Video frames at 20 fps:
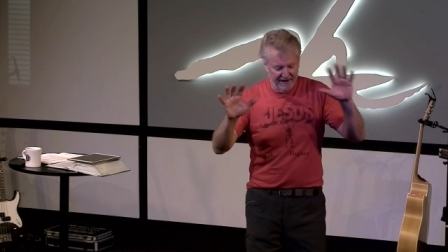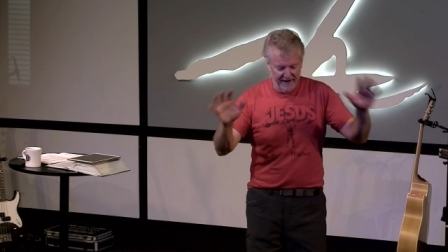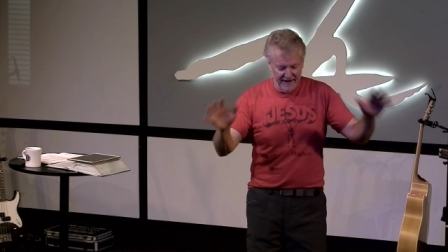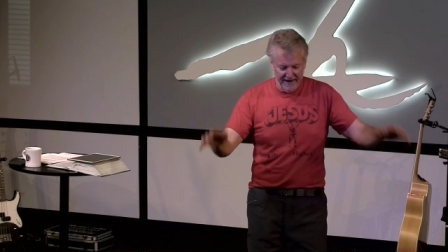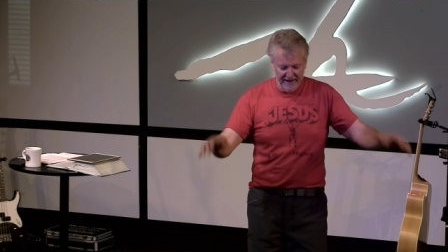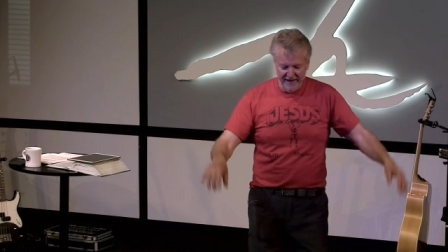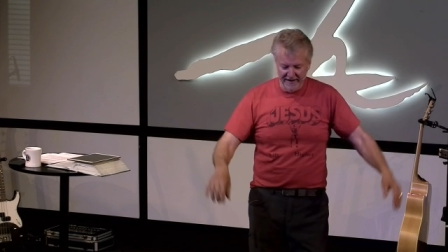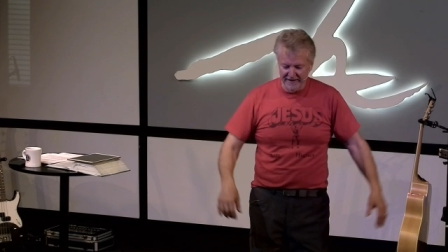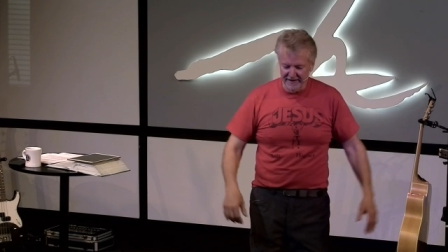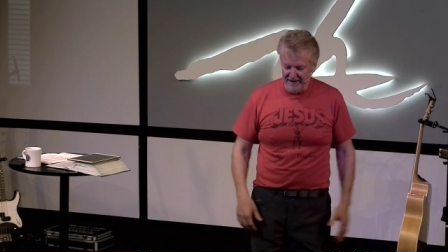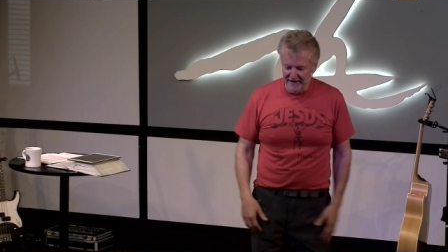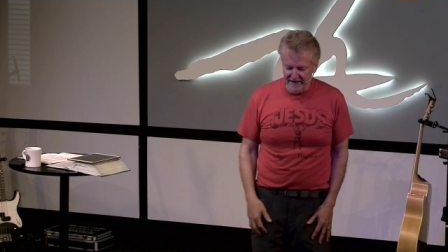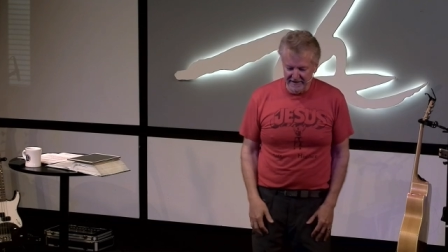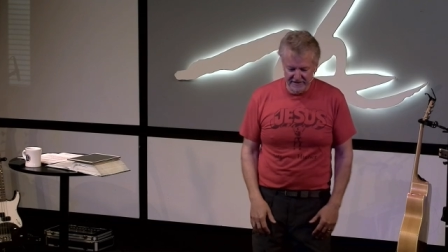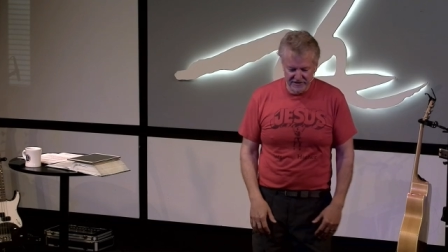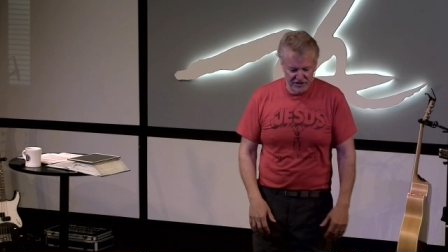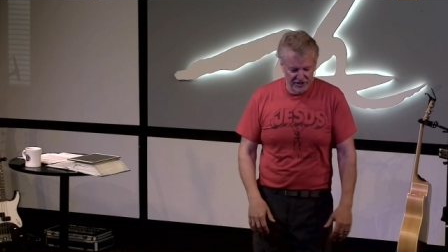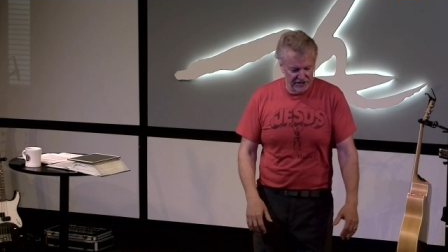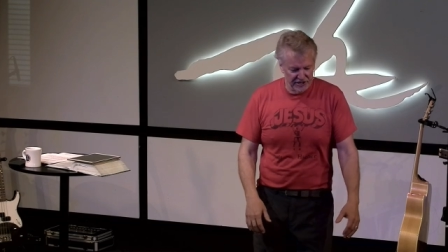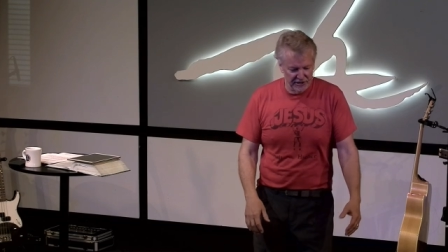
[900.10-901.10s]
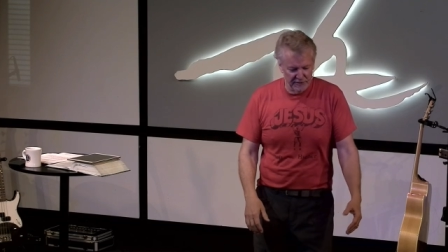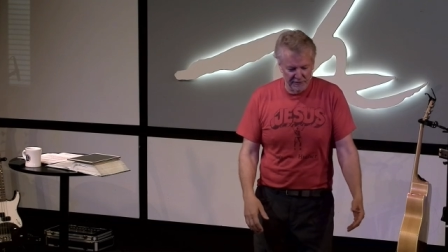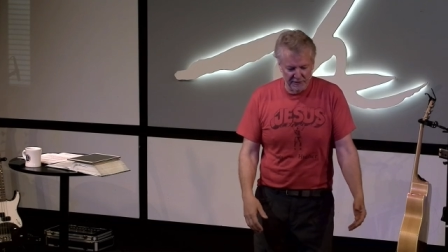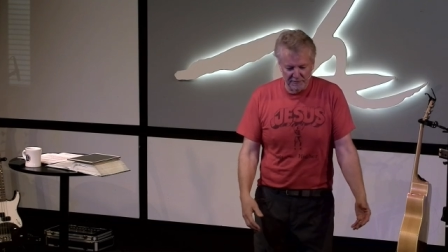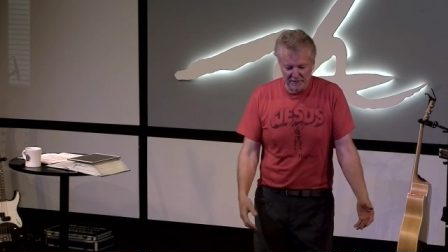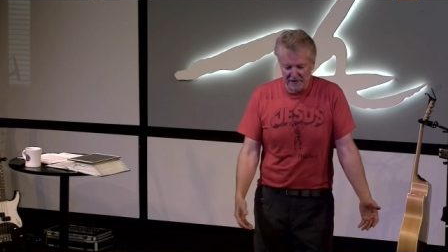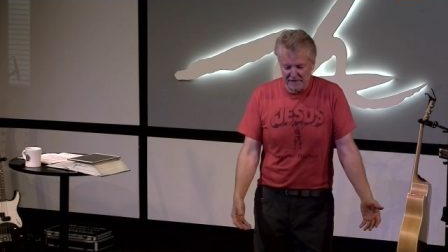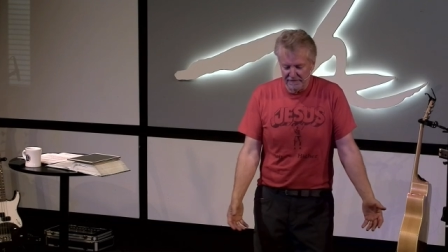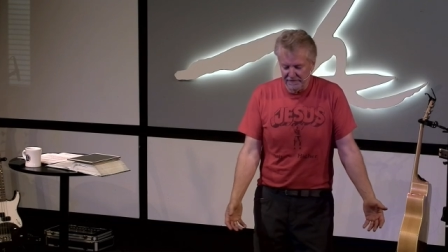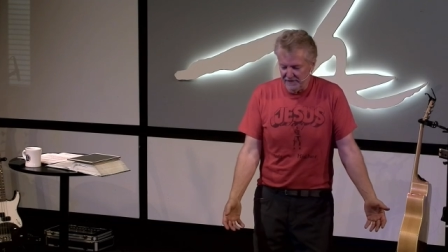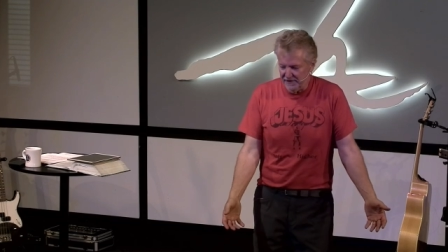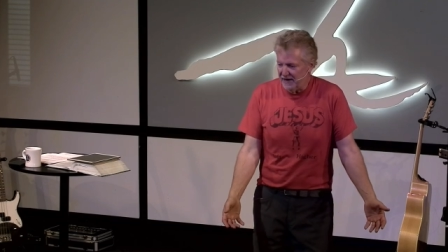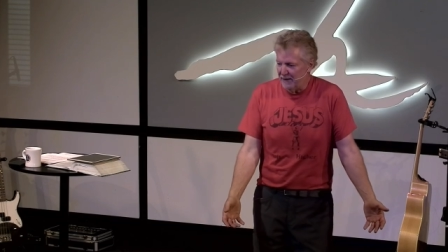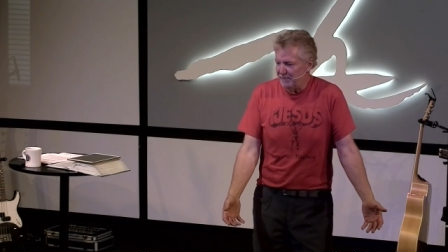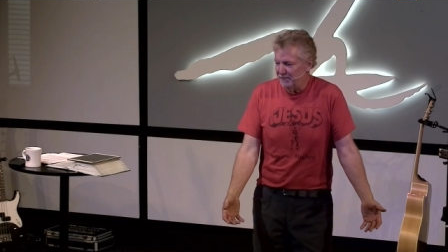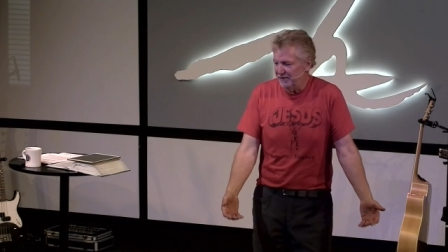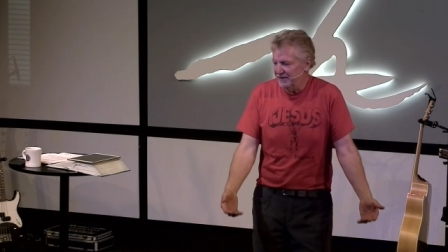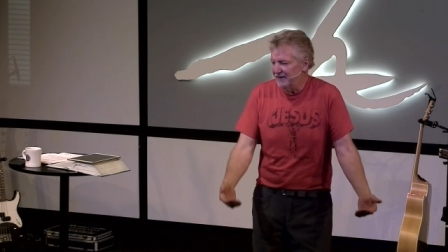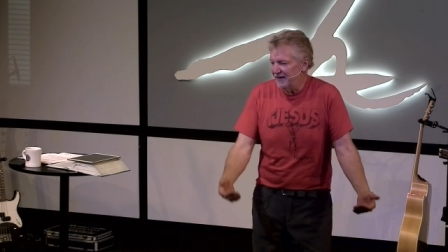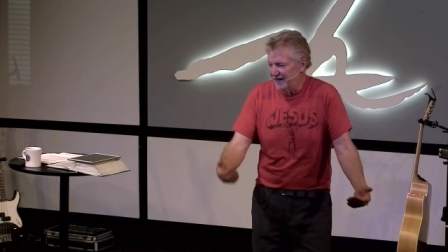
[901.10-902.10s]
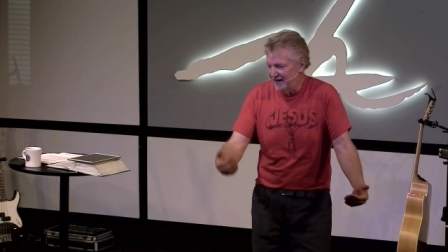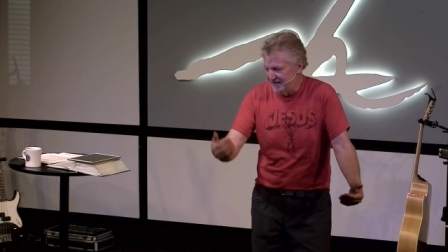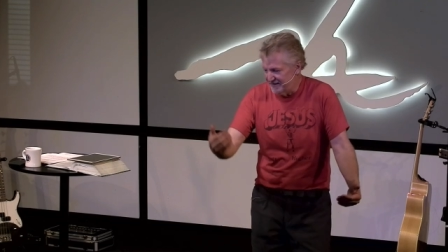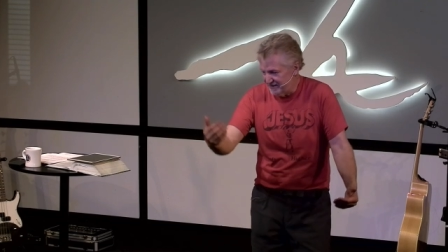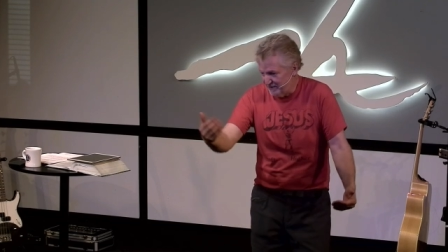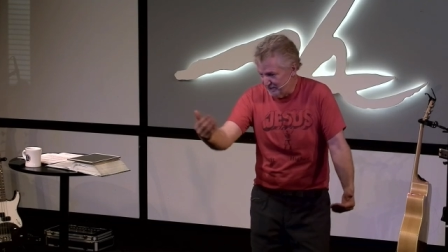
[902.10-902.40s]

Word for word: and uh, she, she would work for a couple days